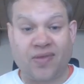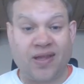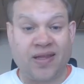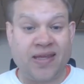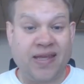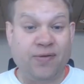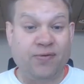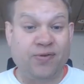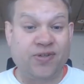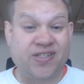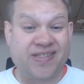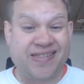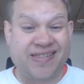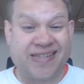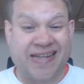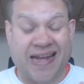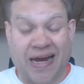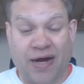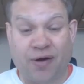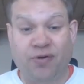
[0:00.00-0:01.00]
he was
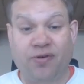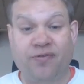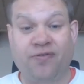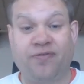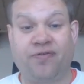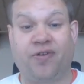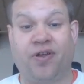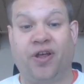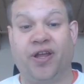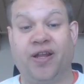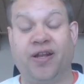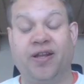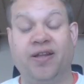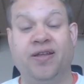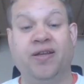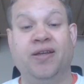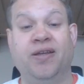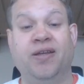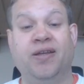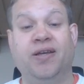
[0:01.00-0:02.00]

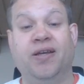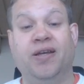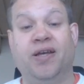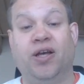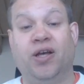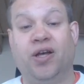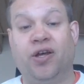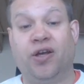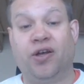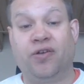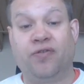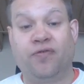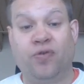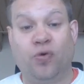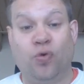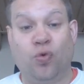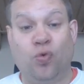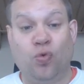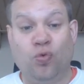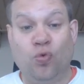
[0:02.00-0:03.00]
terrified of
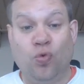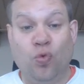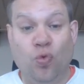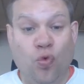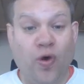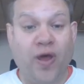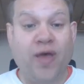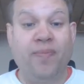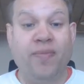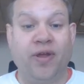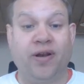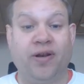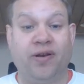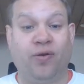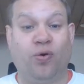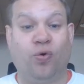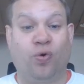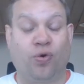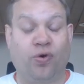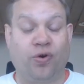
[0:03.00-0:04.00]
women,
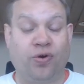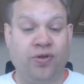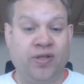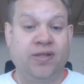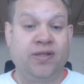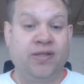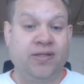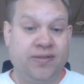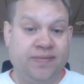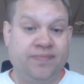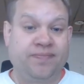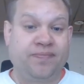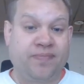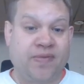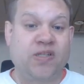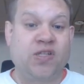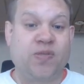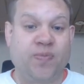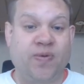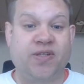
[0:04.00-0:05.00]
or
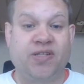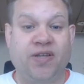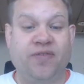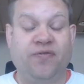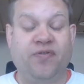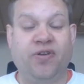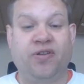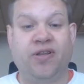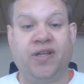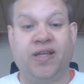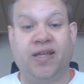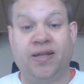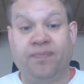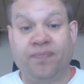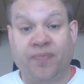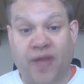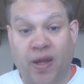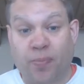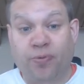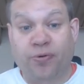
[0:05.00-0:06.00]
specifically
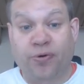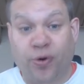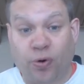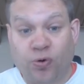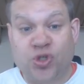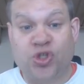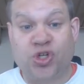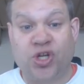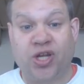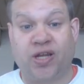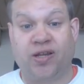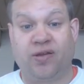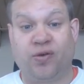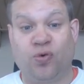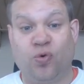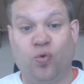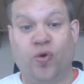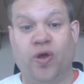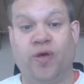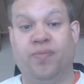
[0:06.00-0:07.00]
approaching
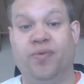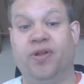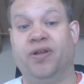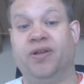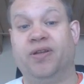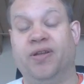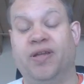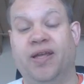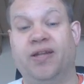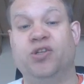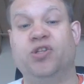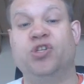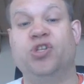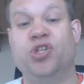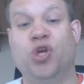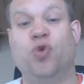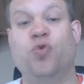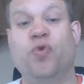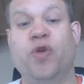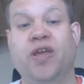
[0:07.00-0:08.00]
women and
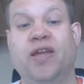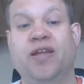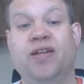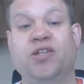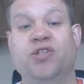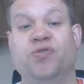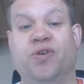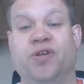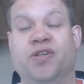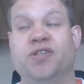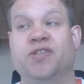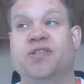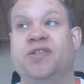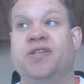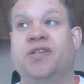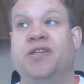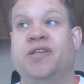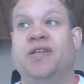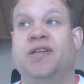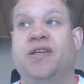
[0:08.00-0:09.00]
showing interest.
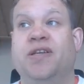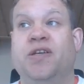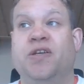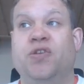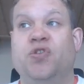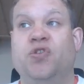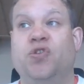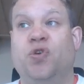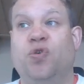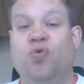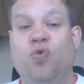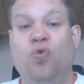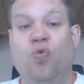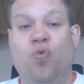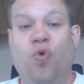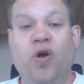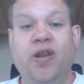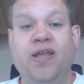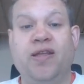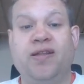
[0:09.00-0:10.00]
So
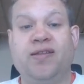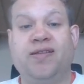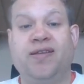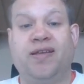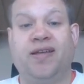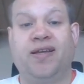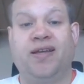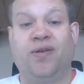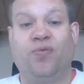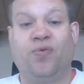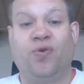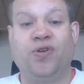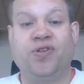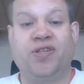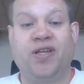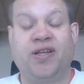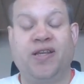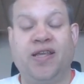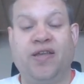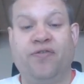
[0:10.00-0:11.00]
what he did was
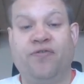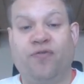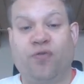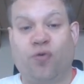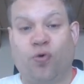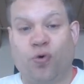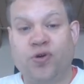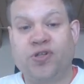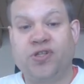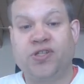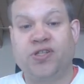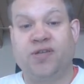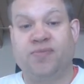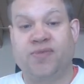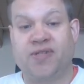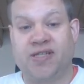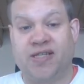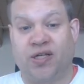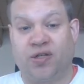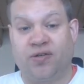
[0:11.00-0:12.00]
that he forced
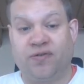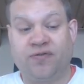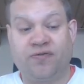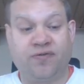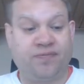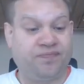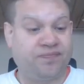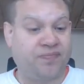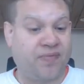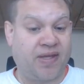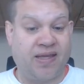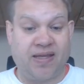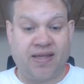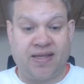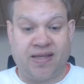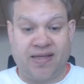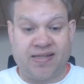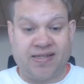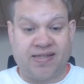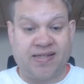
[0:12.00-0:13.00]
himself,
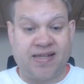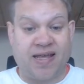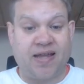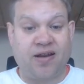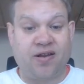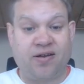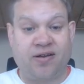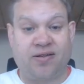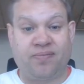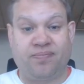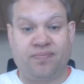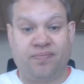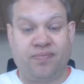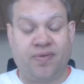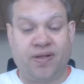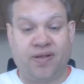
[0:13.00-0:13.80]
he sat on a